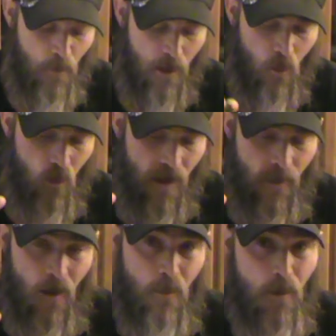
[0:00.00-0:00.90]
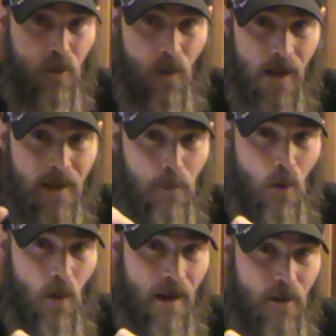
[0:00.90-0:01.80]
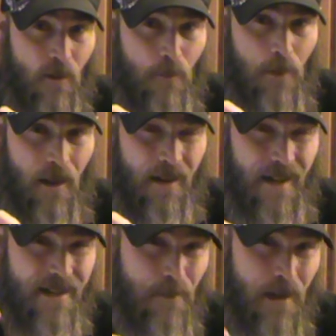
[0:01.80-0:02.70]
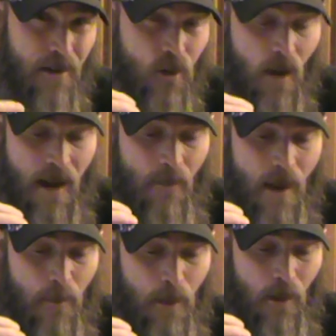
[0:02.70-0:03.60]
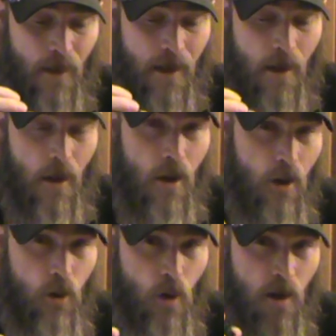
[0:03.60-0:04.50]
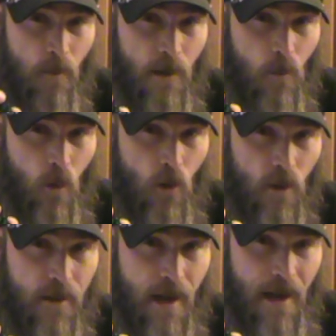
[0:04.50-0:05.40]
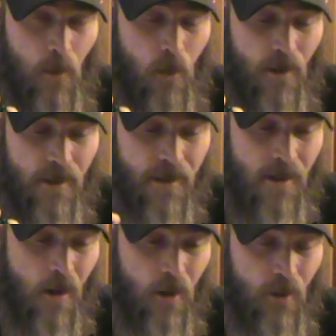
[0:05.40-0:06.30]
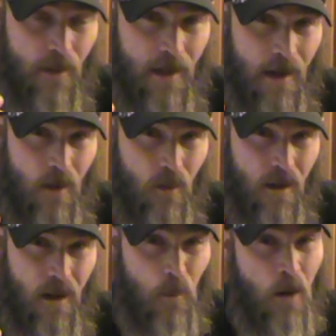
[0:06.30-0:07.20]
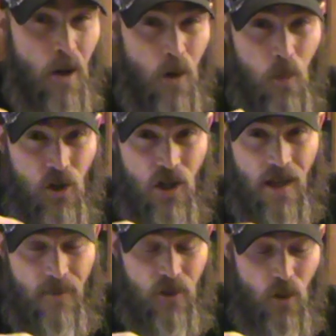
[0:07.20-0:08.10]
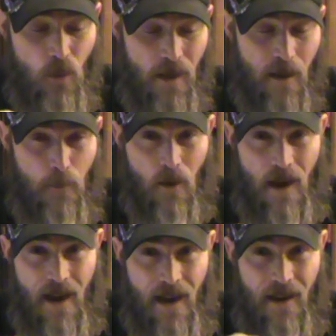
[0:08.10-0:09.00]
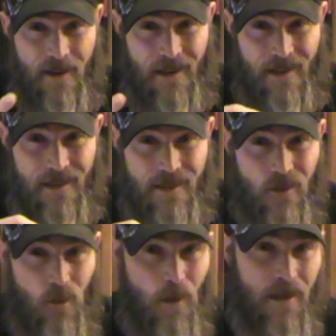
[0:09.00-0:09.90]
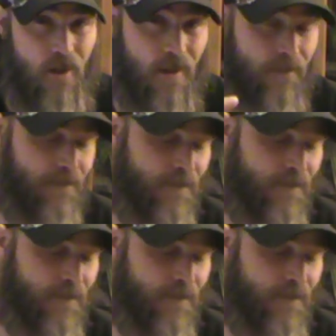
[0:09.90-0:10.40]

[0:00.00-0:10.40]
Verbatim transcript: But with them, you get to pull on your abilities, and because you have that ability, you can re-roll your die once, altering the outcome, which gives you the upper hand in the situation.